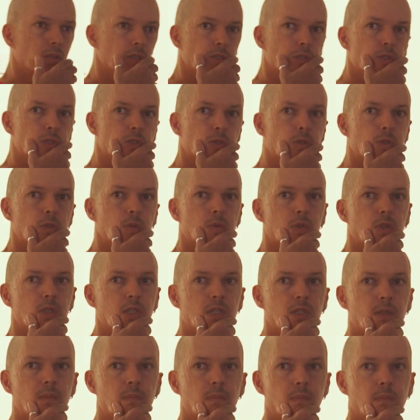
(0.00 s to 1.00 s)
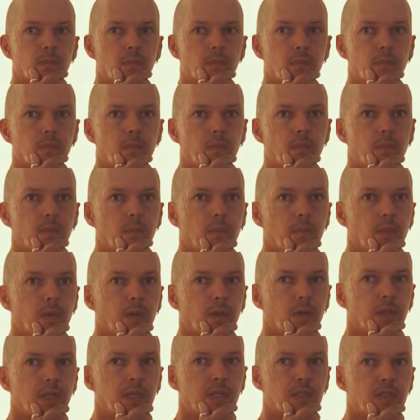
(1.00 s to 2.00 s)
Sure. Well, um,
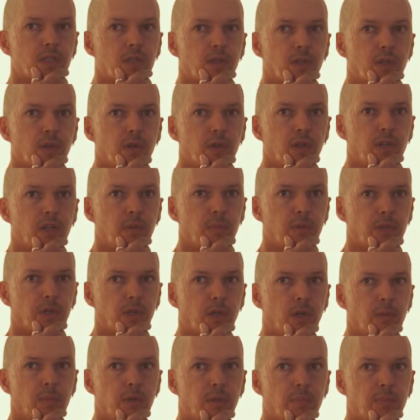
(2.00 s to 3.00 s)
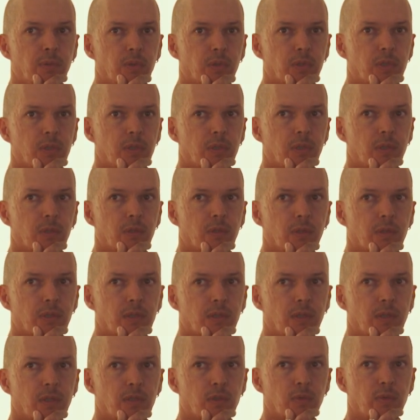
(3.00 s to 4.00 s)
I guess like growing up with comic books too, I
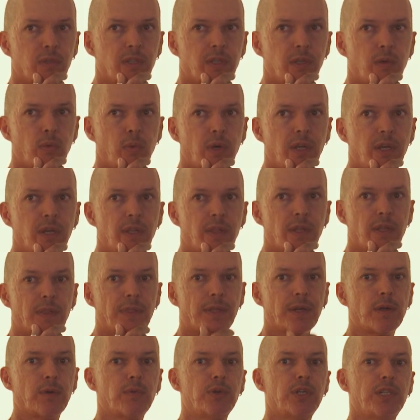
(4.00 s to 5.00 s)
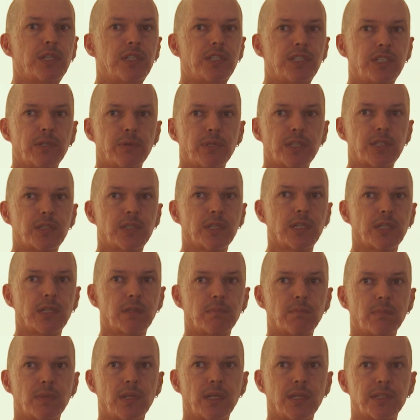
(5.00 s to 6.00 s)
was, I was really aware that they were really directed
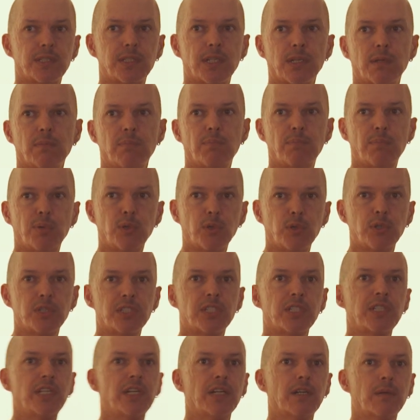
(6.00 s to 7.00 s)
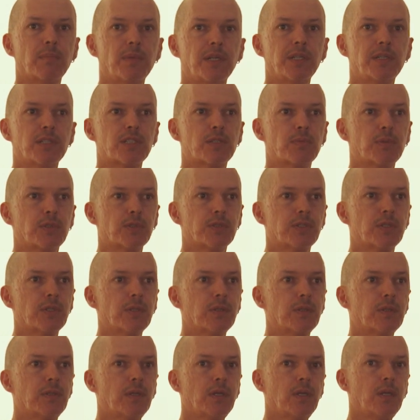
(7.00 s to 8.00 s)
at, at um, boys and young men as well
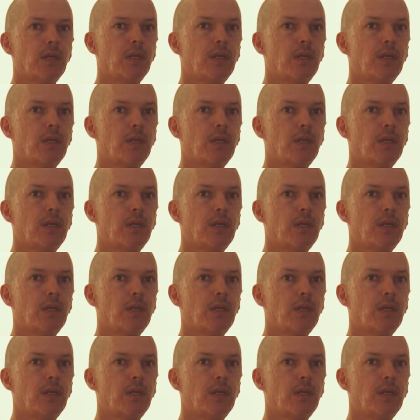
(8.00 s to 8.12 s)
too.